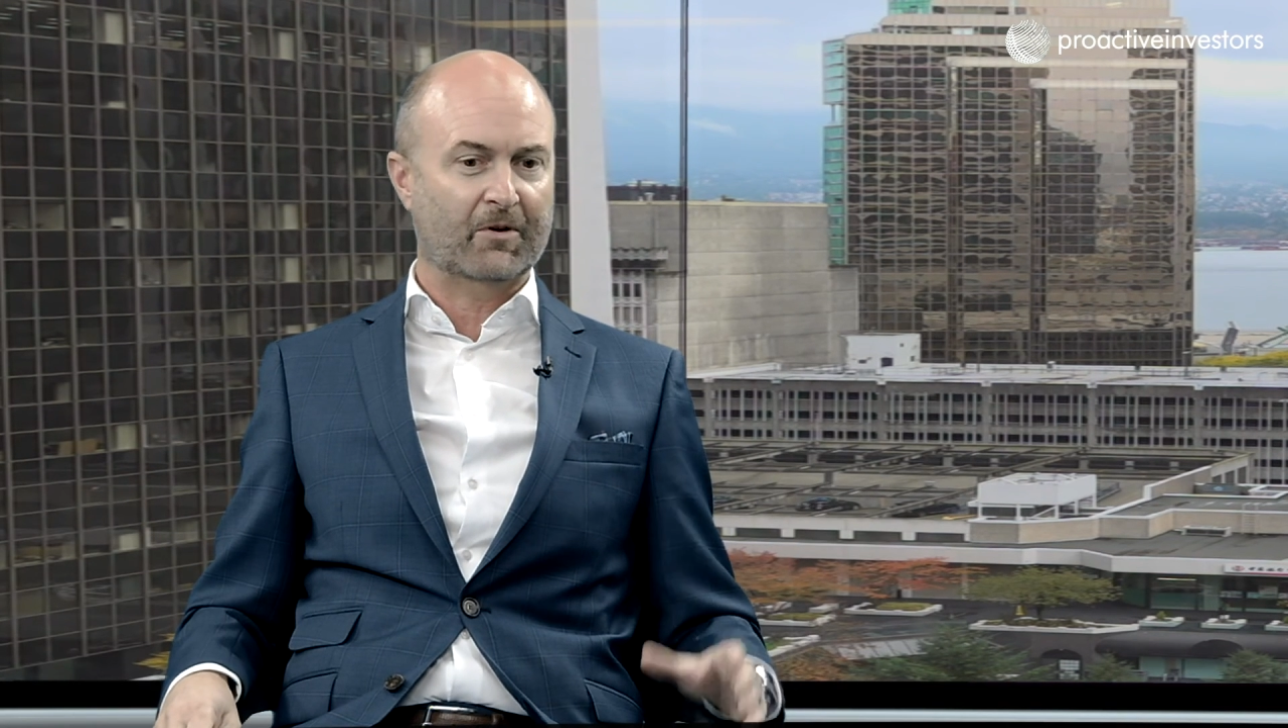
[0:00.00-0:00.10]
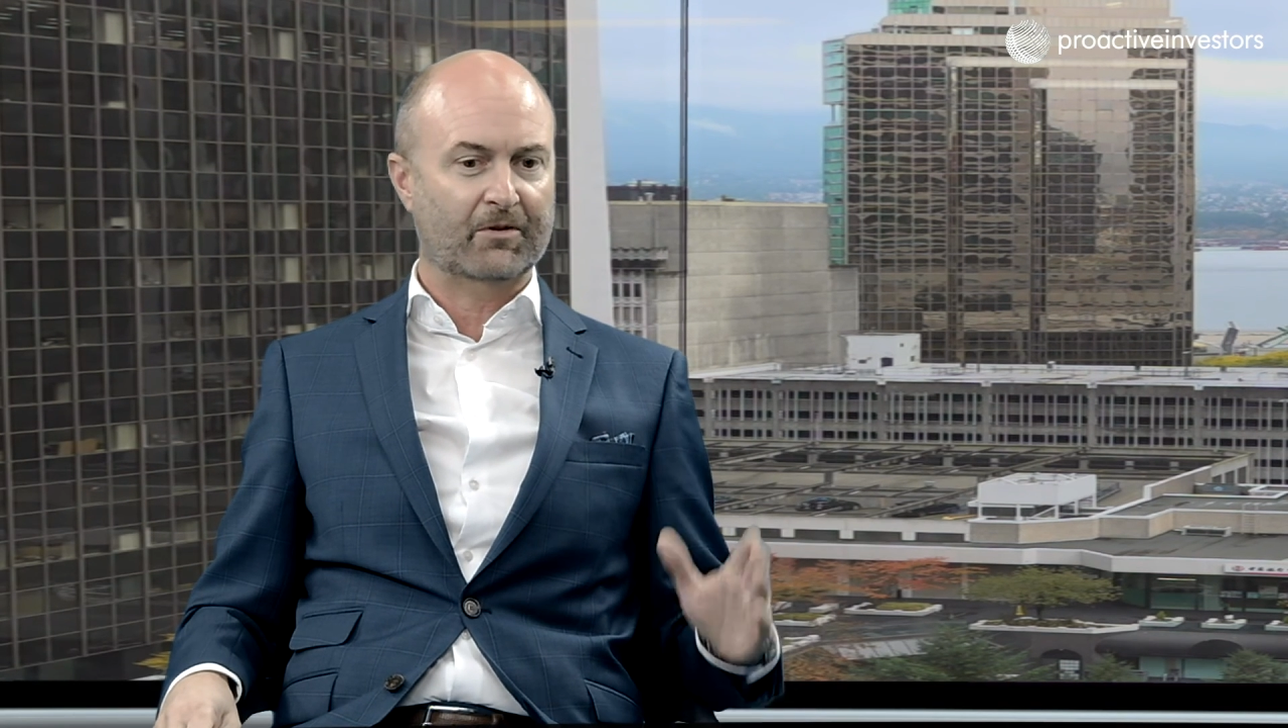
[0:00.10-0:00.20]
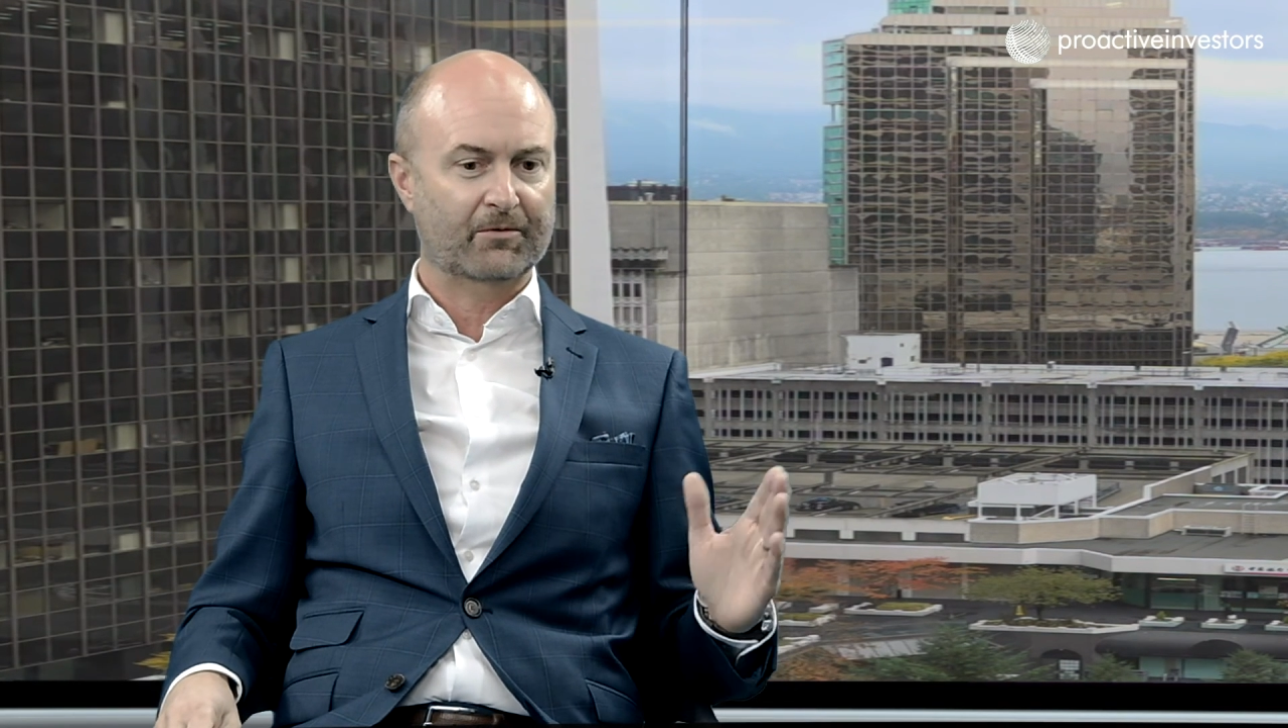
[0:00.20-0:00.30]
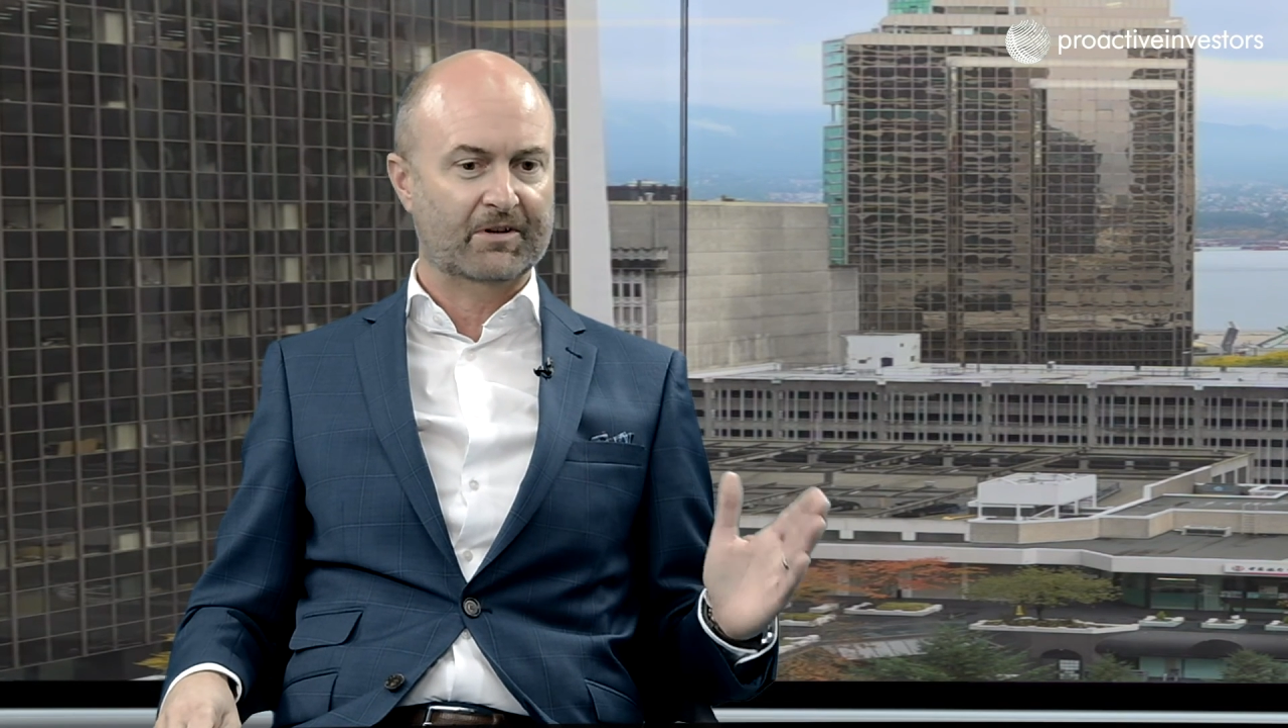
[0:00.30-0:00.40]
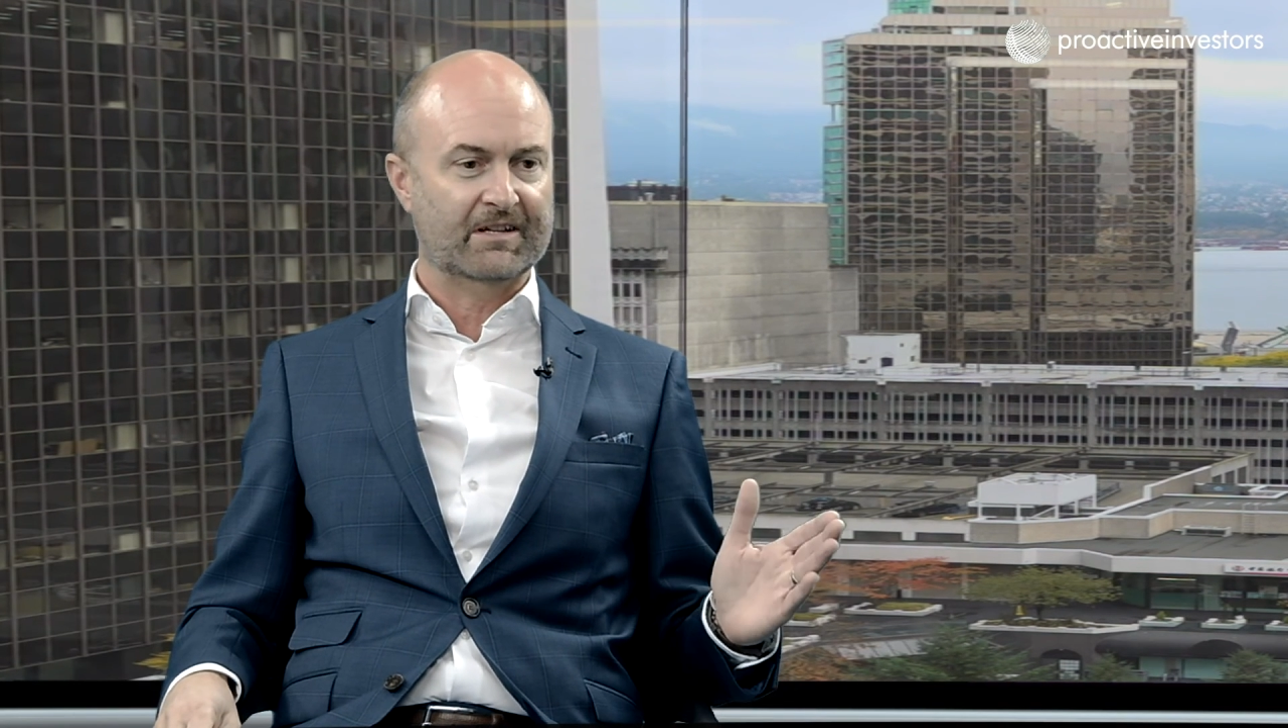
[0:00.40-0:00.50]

all three